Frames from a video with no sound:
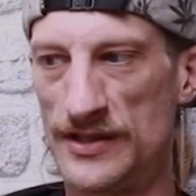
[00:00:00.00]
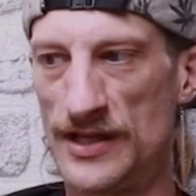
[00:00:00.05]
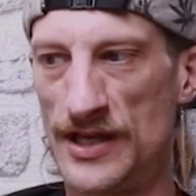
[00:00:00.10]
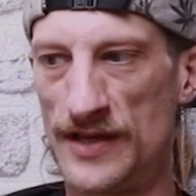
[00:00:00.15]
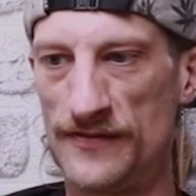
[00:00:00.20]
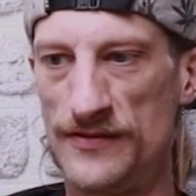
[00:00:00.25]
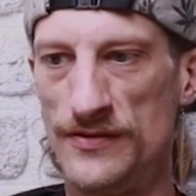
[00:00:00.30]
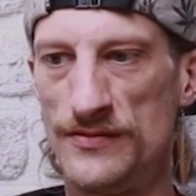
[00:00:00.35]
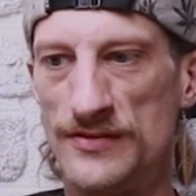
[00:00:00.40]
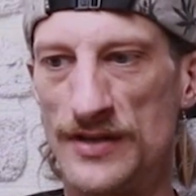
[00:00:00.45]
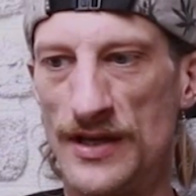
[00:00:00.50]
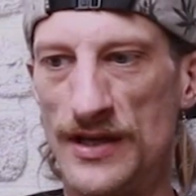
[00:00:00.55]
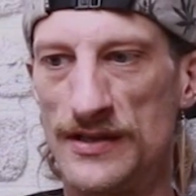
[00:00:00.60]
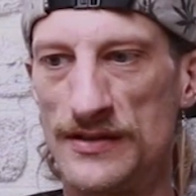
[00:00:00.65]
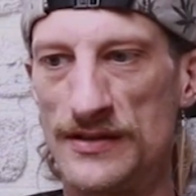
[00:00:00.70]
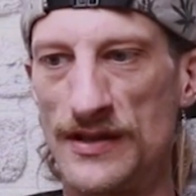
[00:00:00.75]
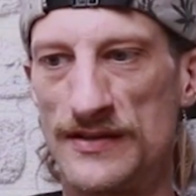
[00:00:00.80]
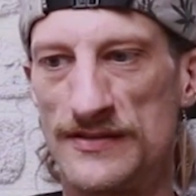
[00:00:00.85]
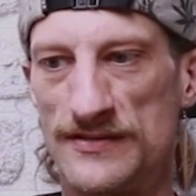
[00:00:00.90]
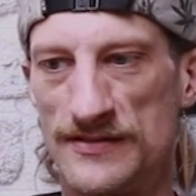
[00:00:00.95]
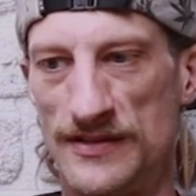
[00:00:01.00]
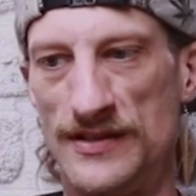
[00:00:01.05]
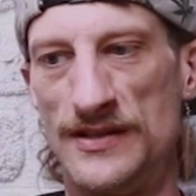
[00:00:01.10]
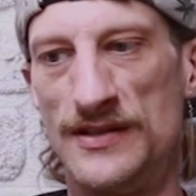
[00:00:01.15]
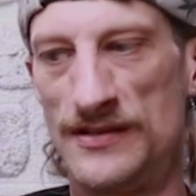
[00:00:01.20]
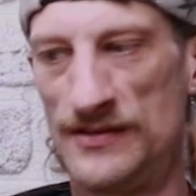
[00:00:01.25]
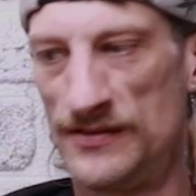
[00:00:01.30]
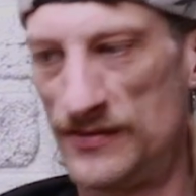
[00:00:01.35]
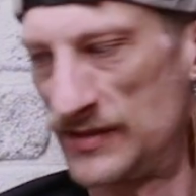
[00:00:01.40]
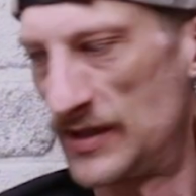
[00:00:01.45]
yeah, if you take that
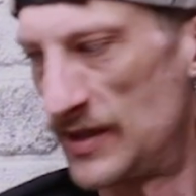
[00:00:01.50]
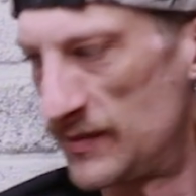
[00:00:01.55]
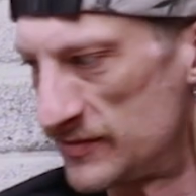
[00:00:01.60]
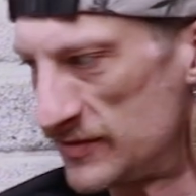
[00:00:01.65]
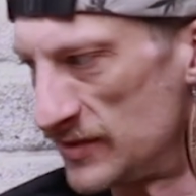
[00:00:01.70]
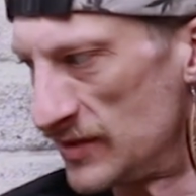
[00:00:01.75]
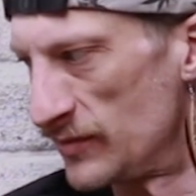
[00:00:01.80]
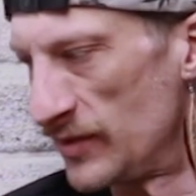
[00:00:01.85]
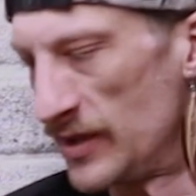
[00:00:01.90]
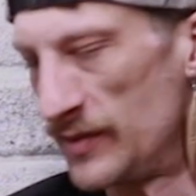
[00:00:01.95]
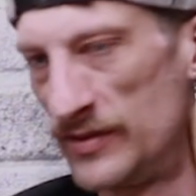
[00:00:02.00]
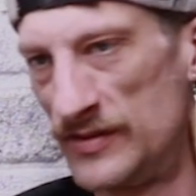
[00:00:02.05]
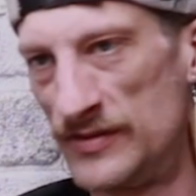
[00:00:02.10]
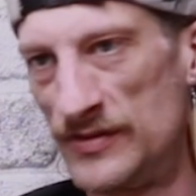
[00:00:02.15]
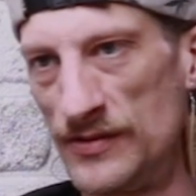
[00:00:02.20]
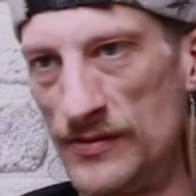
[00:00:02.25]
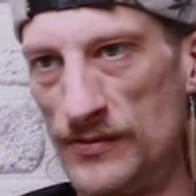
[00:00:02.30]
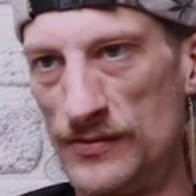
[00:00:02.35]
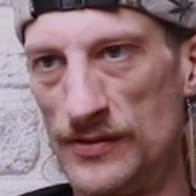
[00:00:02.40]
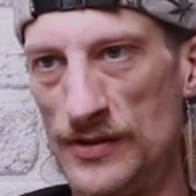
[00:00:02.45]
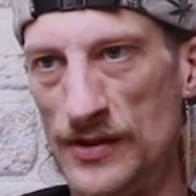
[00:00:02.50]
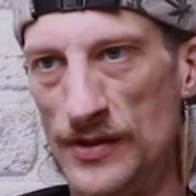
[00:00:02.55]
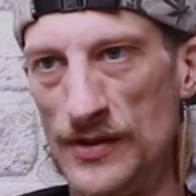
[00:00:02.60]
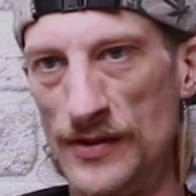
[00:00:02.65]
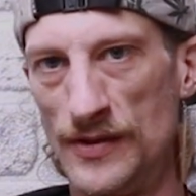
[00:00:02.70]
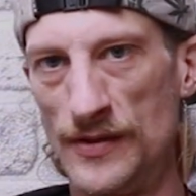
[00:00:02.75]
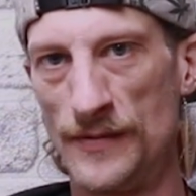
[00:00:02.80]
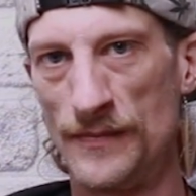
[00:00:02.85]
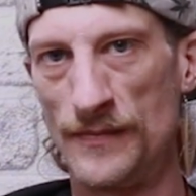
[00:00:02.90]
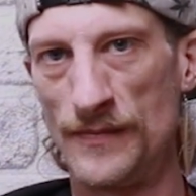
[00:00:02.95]
seed and you capture it the way we do,
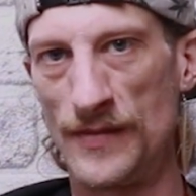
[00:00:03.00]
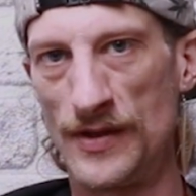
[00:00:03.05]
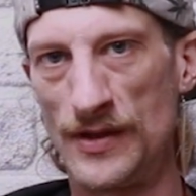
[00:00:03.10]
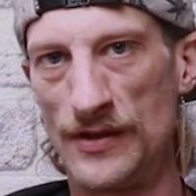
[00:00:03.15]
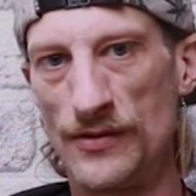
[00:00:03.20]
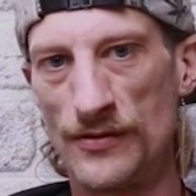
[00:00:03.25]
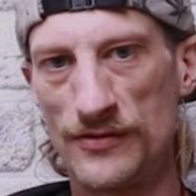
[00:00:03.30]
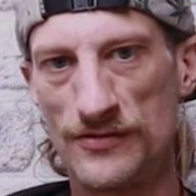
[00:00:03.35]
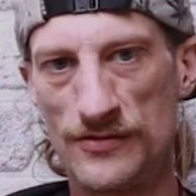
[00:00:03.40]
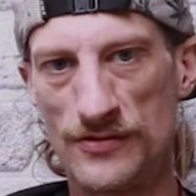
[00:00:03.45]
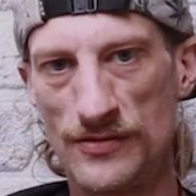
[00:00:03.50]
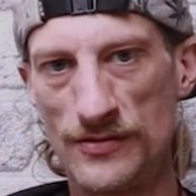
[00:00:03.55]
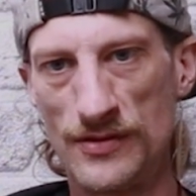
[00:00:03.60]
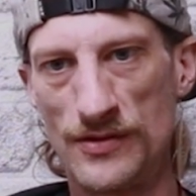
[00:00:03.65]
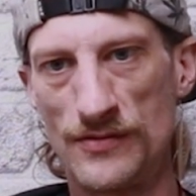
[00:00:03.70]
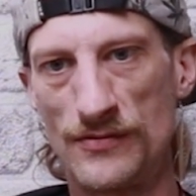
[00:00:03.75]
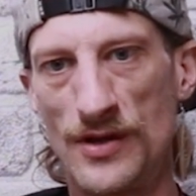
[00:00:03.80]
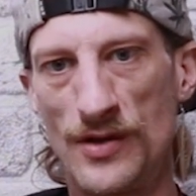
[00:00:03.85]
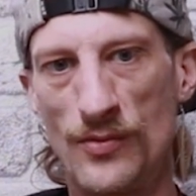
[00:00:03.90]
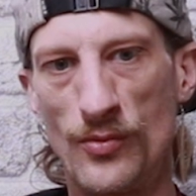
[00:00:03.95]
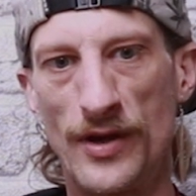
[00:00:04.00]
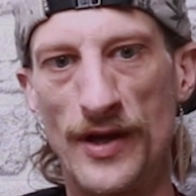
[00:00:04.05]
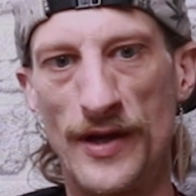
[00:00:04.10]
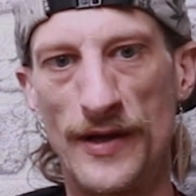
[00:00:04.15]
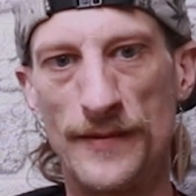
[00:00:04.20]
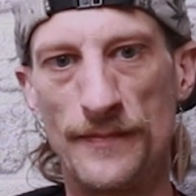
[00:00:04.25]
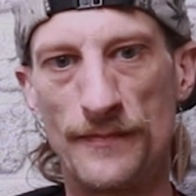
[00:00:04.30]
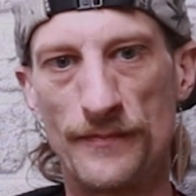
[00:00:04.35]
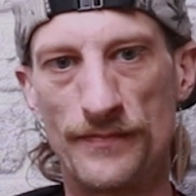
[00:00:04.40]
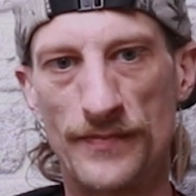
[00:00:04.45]
as long as you do it in the right
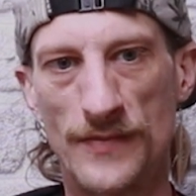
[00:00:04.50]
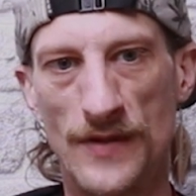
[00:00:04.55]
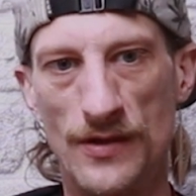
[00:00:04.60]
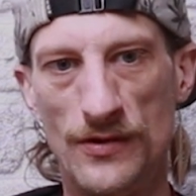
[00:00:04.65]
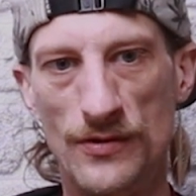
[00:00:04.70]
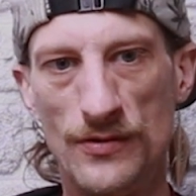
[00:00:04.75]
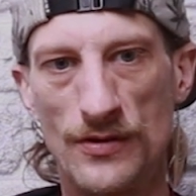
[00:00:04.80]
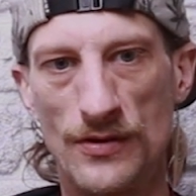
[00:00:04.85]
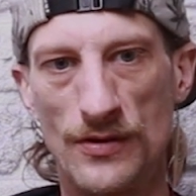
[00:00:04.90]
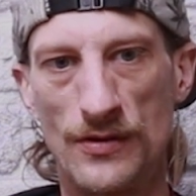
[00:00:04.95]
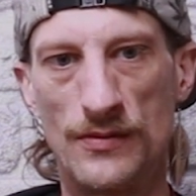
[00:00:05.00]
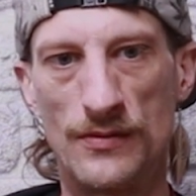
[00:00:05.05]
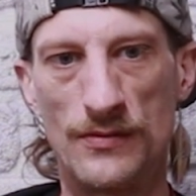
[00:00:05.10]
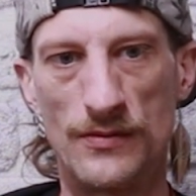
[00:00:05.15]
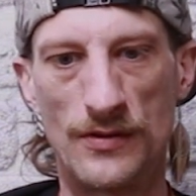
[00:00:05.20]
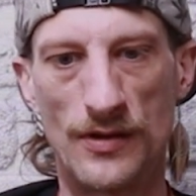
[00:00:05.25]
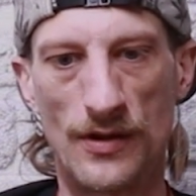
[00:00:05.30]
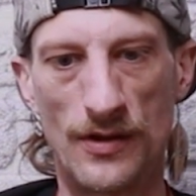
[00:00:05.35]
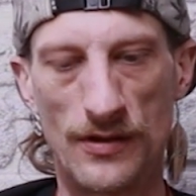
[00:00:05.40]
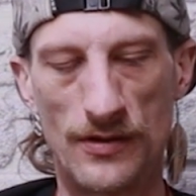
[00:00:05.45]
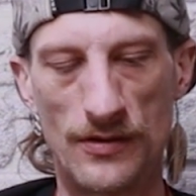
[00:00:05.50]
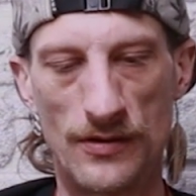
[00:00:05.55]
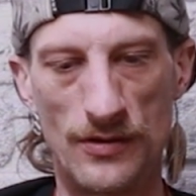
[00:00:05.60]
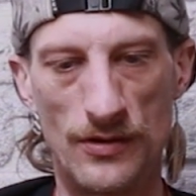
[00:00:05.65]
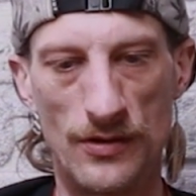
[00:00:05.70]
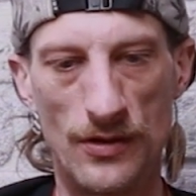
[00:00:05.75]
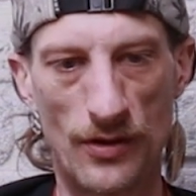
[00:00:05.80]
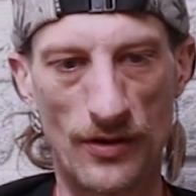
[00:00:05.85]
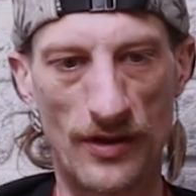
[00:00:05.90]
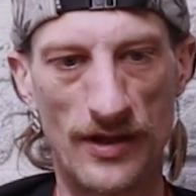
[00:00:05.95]
way, you can
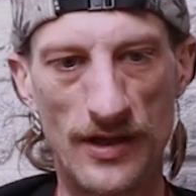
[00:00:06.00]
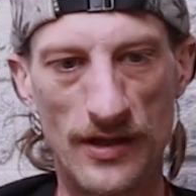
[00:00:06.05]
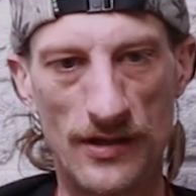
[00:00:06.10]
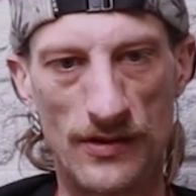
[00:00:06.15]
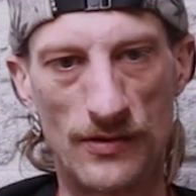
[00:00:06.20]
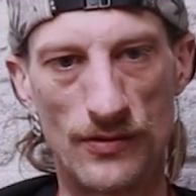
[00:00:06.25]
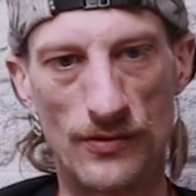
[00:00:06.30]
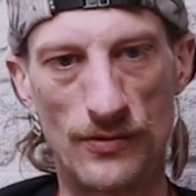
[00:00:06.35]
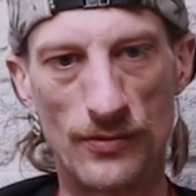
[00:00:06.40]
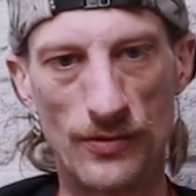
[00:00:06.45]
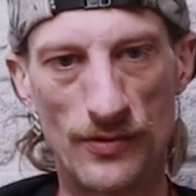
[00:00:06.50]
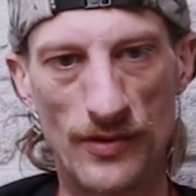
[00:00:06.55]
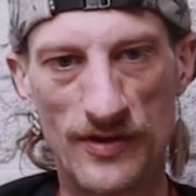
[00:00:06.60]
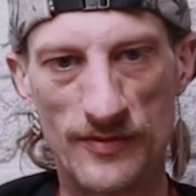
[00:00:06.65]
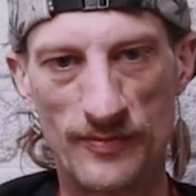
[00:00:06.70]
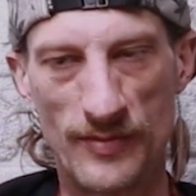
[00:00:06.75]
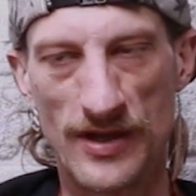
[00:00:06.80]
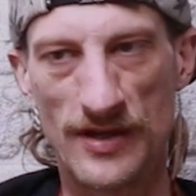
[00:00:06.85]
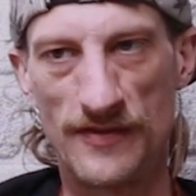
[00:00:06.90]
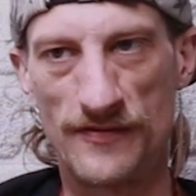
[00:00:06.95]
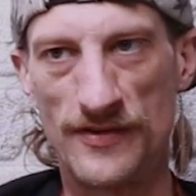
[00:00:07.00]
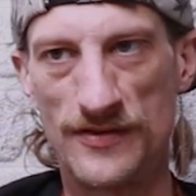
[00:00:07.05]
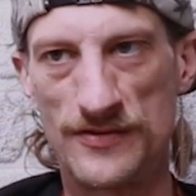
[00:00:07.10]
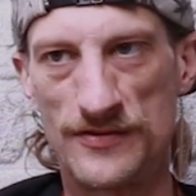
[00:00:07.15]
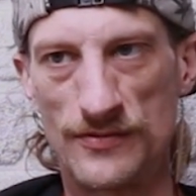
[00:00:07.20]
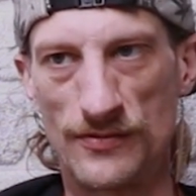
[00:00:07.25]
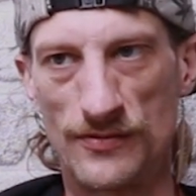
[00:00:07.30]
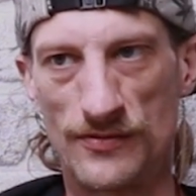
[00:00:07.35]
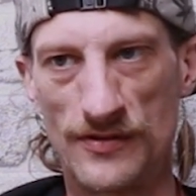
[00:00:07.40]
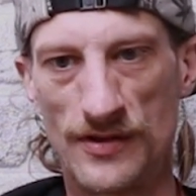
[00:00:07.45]
lock in all those
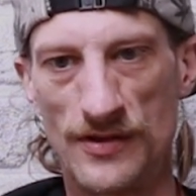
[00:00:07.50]
beneficials.